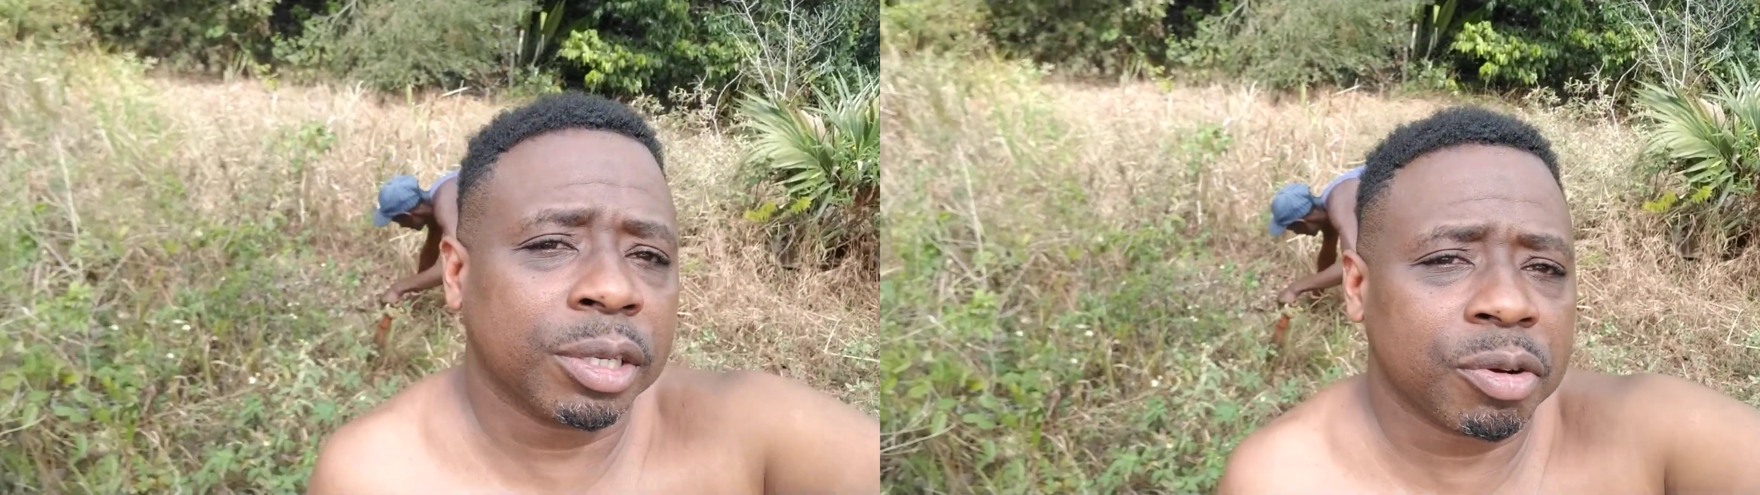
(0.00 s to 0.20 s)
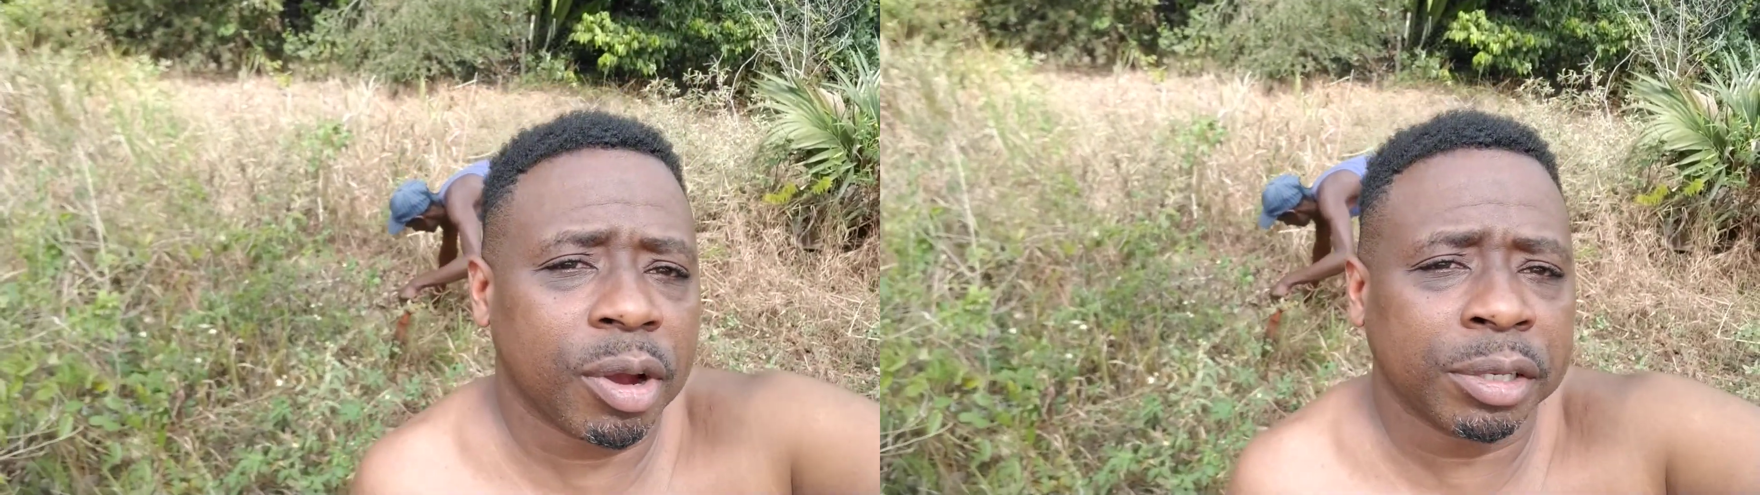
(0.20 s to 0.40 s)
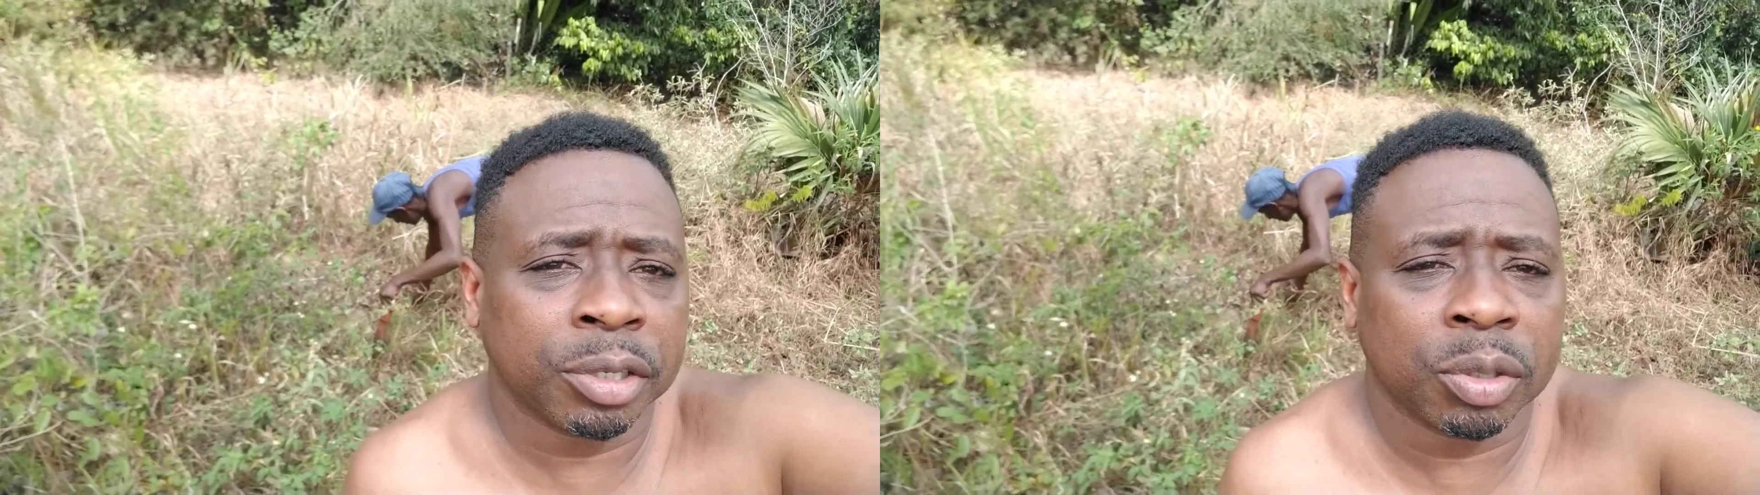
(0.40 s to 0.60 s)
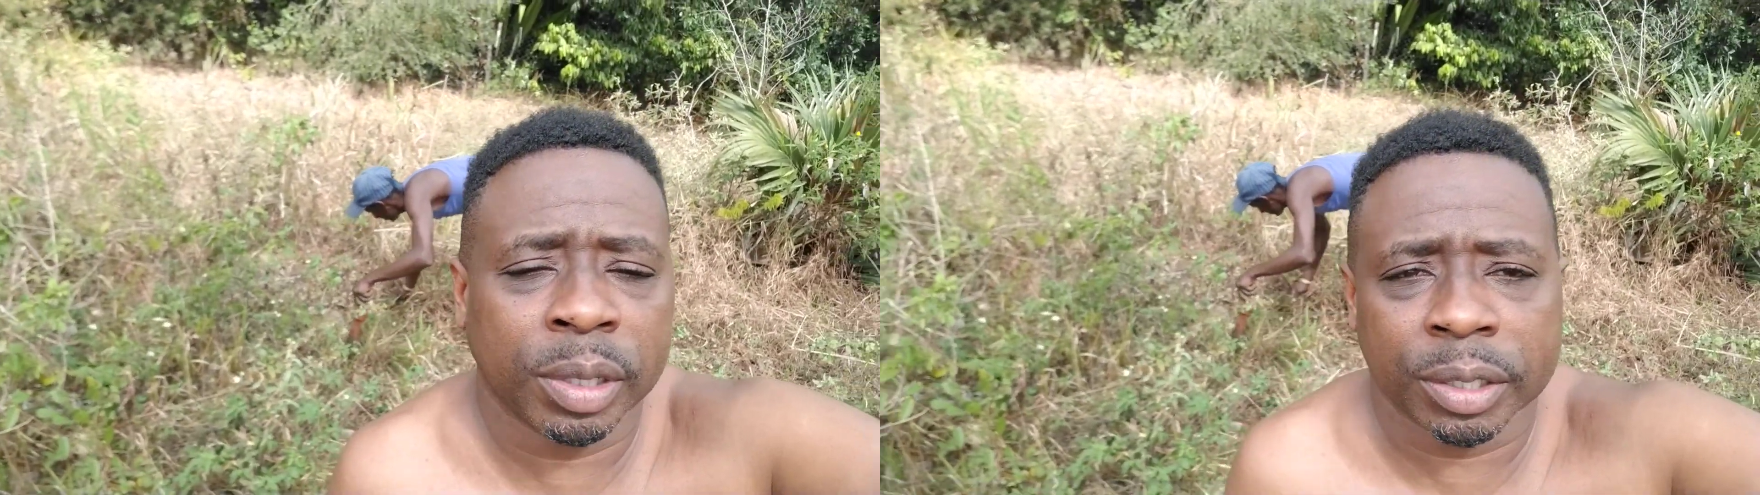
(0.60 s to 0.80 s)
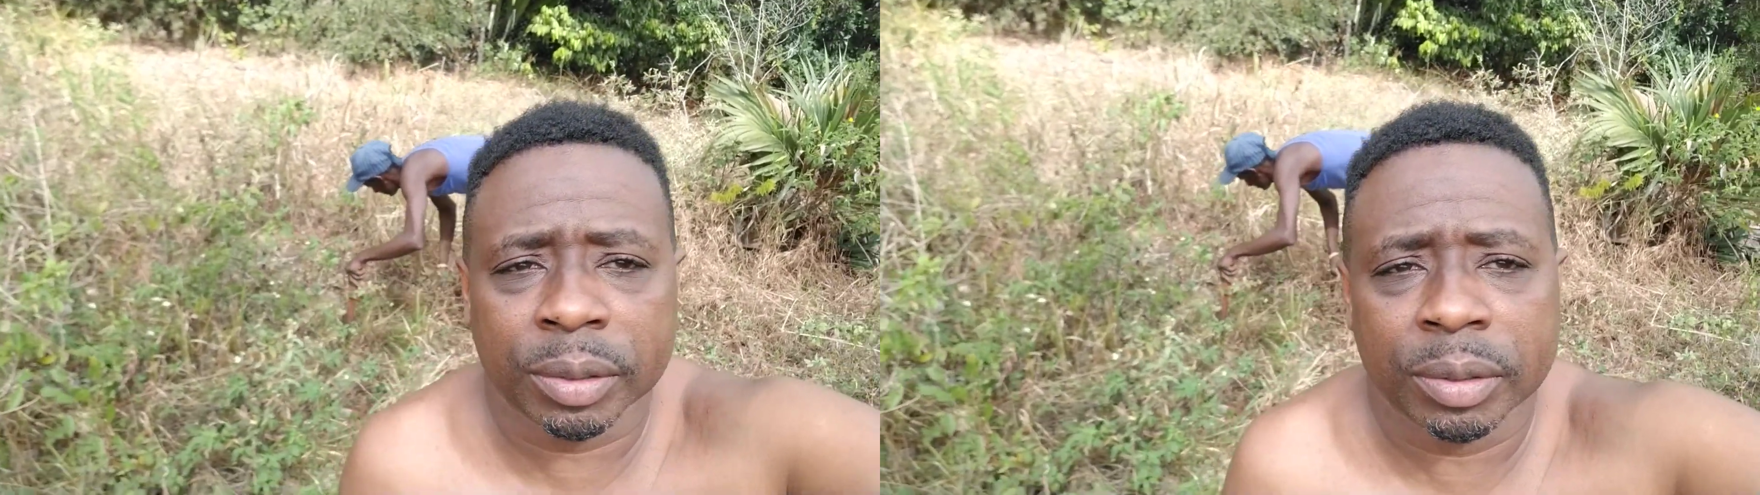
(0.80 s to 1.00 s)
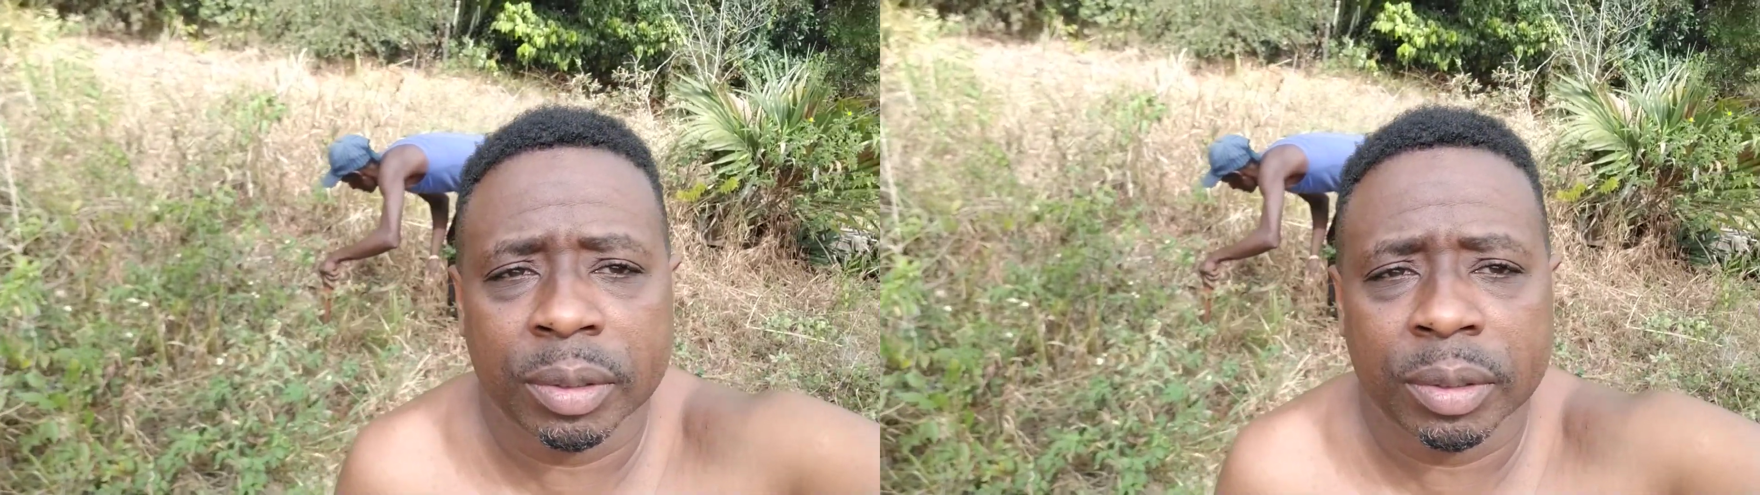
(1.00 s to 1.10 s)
you grass the tomatoes.